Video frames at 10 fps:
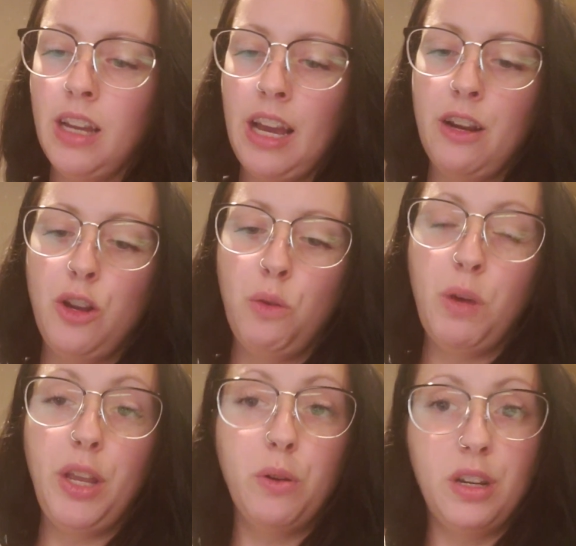I don't know
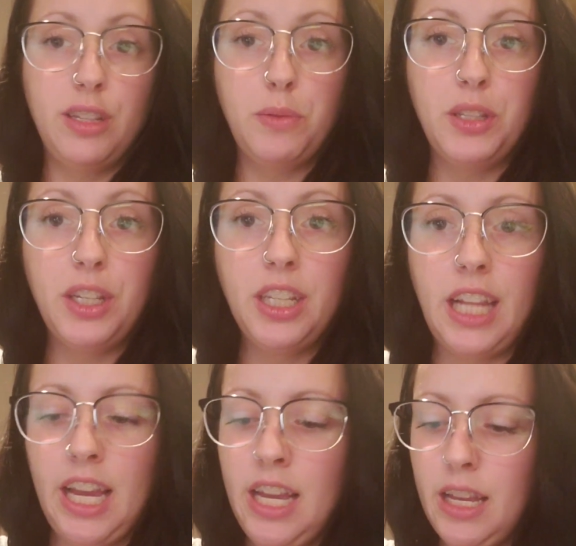what yours will look
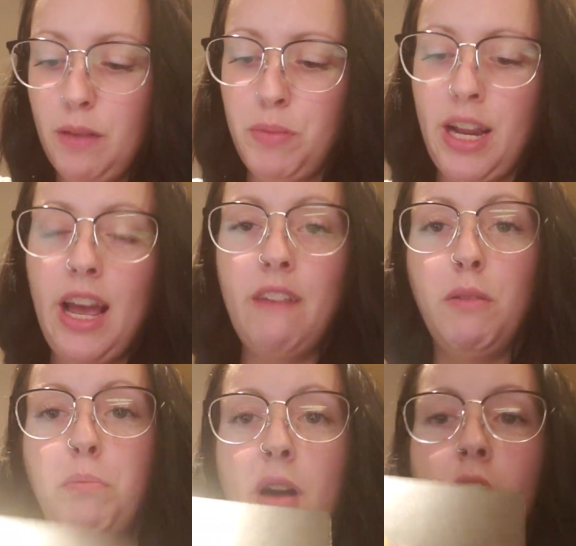like, but I have
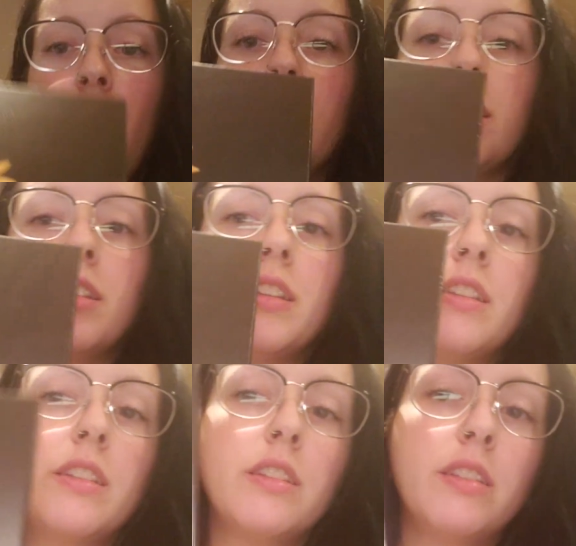a
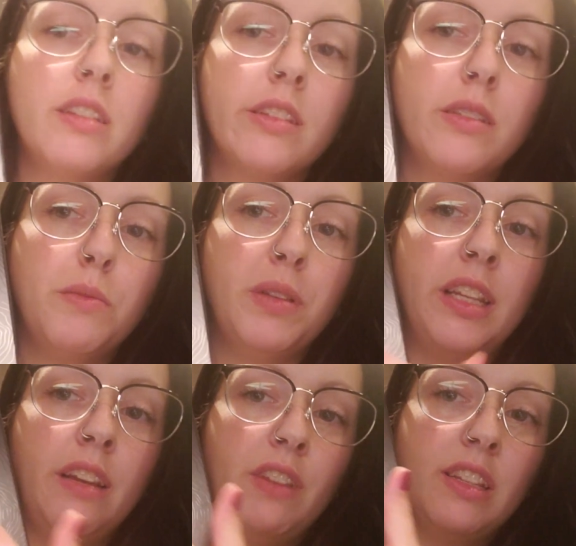box,
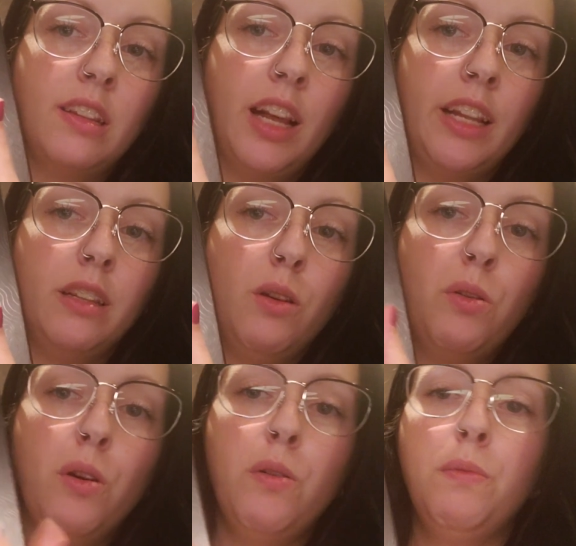the Invisalign
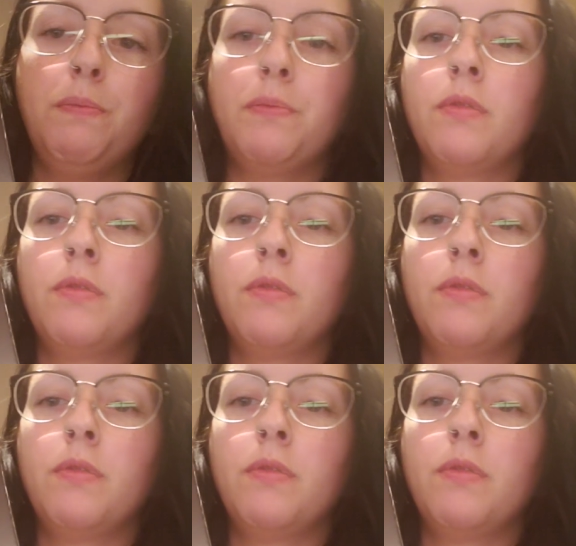logo,